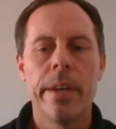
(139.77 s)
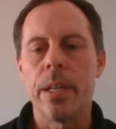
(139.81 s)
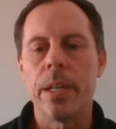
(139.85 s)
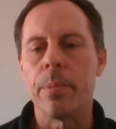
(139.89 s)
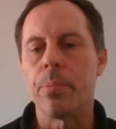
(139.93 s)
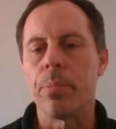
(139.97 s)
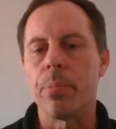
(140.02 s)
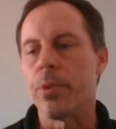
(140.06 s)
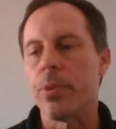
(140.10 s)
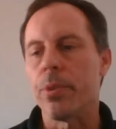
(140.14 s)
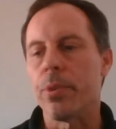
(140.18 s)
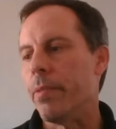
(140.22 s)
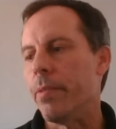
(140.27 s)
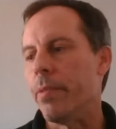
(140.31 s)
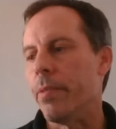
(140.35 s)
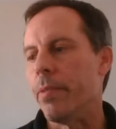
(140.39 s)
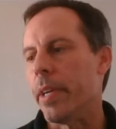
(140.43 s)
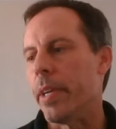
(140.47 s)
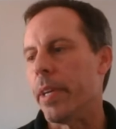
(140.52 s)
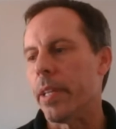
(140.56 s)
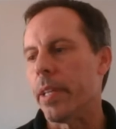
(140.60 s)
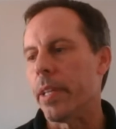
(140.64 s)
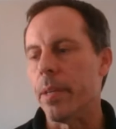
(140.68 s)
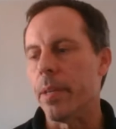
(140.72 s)
improving
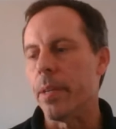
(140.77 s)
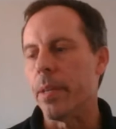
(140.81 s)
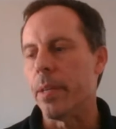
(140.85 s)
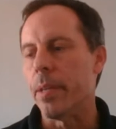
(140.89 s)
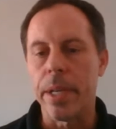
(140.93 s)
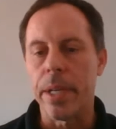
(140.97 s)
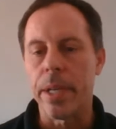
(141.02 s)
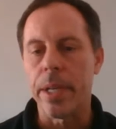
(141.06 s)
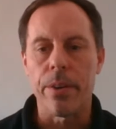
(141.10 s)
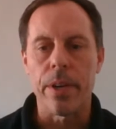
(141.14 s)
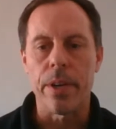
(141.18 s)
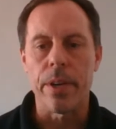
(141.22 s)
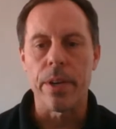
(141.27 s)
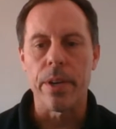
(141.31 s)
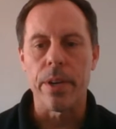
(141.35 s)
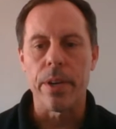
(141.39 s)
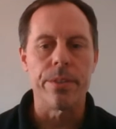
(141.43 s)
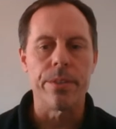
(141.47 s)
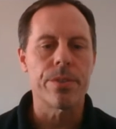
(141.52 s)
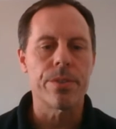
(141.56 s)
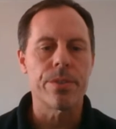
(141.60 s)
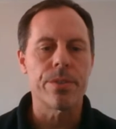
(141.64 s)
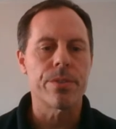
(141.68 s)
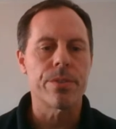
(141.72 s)
the
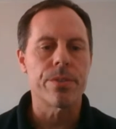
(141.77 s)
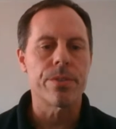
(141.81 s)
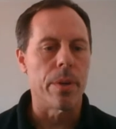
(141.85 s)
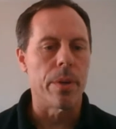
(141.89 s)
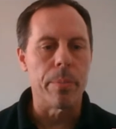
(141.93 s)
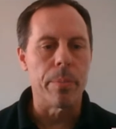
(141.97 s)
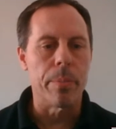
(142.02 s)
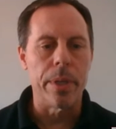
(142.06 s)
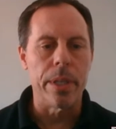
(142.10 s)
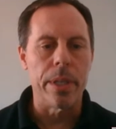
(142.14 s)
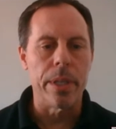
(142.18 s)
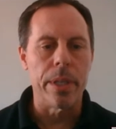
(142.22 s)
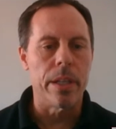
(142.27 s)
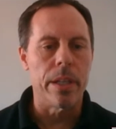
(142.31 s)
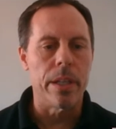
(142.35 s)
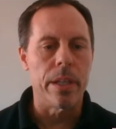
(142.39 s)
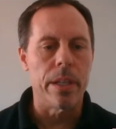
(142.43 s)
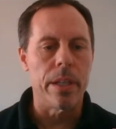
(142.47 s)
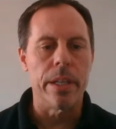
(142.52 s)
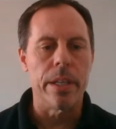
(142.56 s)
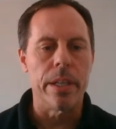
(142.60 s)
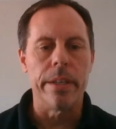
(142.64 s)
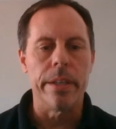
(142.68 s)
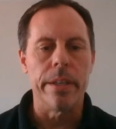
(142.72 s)
appearance,
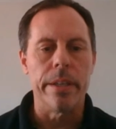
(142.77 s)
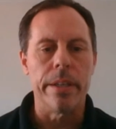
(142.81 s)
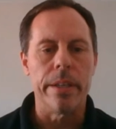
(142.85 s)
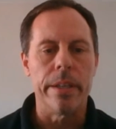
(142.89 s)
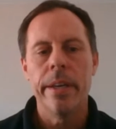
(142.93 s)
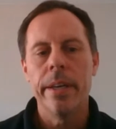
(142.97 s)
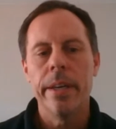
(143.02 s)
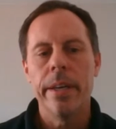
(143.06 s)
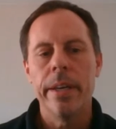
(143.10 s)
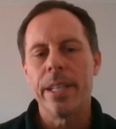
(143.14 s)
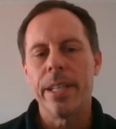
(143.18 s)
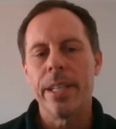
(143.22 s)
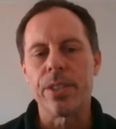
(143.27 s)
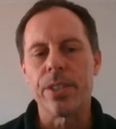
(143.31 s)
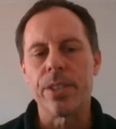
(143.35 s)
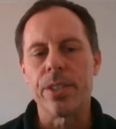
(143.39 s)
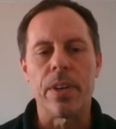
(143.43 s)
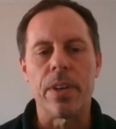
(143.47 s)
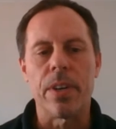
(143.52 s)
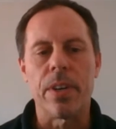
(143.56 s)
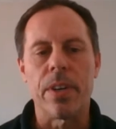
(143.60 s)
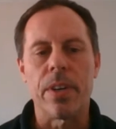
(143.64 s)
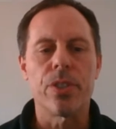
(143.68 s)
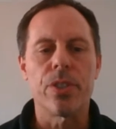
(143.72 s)
durability, and just
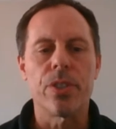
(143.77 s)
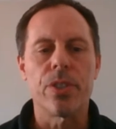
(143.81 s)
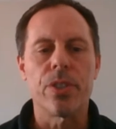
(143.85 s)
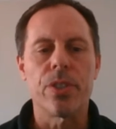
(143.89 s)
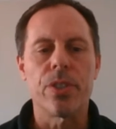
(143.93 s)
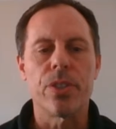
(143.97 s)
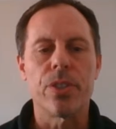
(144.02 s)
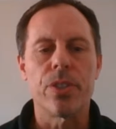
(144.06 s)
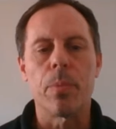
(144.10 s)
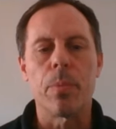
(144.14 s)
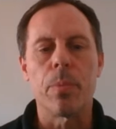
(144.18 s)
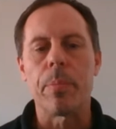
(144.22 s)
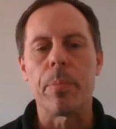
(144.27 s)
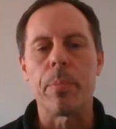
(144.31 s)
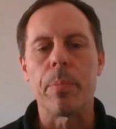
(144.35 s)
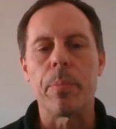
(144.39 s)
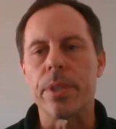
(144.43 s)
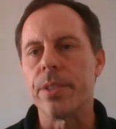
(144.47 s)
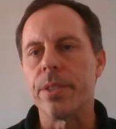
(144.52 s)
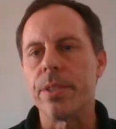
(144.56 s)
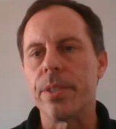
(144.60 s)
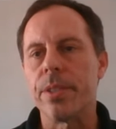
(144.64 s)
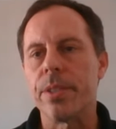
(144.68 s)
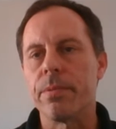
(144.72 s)
functional
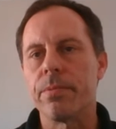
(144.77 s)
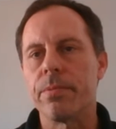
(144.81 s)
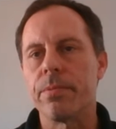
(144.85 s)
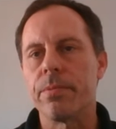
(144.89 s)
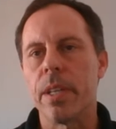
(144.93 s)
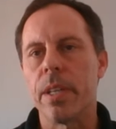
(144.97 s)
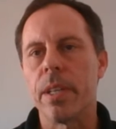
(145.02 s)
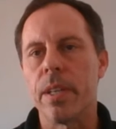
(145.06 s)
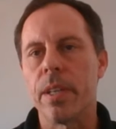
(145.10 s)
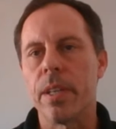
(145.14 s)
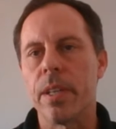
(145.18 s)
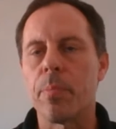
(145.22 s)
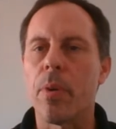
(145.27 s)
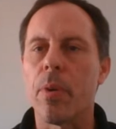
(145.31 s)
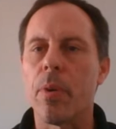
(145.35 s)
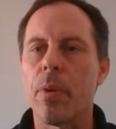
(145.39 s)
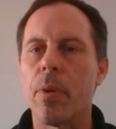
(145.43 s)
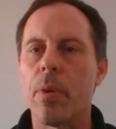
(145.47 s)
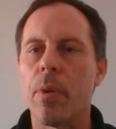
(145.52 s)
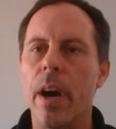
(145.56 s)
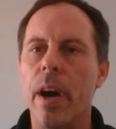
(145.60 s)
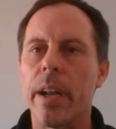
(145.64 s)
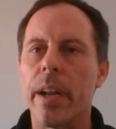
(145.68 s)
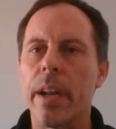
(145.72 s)
properties of
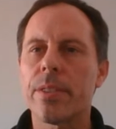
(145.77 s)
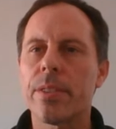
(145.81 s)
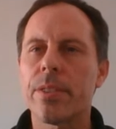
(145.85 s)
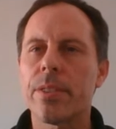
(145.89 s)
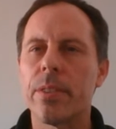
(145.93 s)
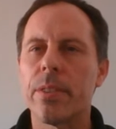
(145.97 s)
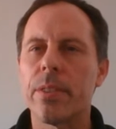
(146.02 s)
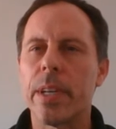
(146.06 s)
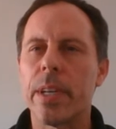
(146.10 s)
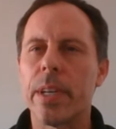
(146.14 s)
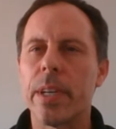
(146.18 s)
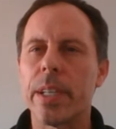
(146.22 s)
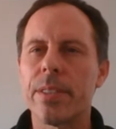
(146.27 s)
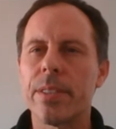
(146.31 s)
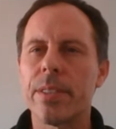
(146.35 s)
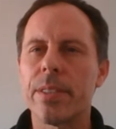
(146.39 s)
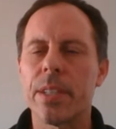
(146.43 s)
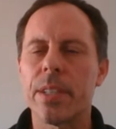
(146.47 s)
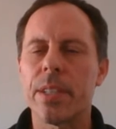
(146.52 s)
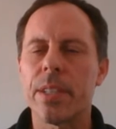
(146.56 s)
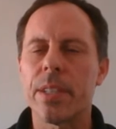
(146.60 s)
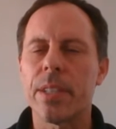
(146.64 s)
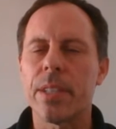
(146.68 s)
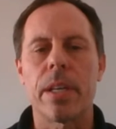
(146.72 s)
products. So
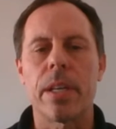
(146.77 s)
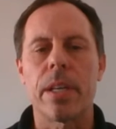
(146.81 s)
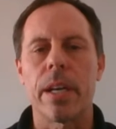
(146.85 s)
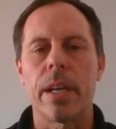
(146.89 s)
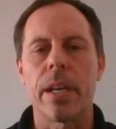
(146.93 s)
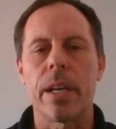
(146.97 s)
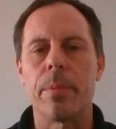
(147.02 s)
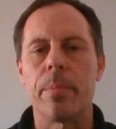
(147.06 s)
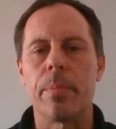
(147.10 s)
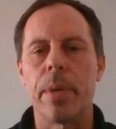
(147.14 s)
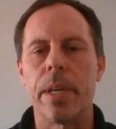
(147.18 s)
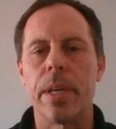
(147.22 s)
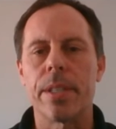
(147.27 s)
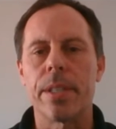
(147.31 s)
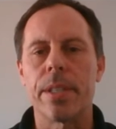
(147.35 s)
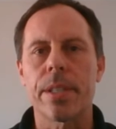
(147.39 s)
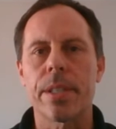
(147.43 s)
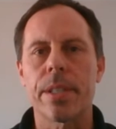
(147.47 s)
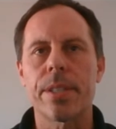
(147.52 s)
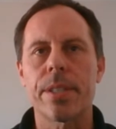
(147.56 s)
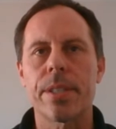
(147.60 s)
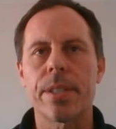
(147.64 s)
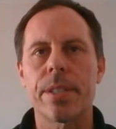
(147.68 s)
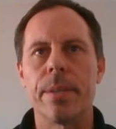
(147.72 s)
that'd be kind of the
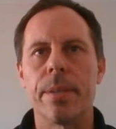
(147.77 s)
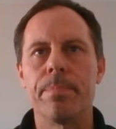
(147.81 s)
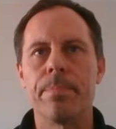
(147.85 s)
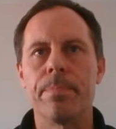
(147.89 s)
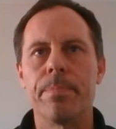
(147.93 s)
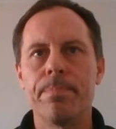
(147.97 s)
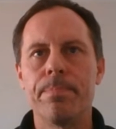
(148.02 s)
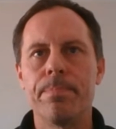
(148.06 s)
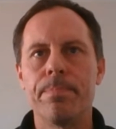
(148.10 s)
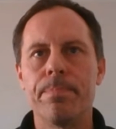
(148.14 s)
basics, Tim.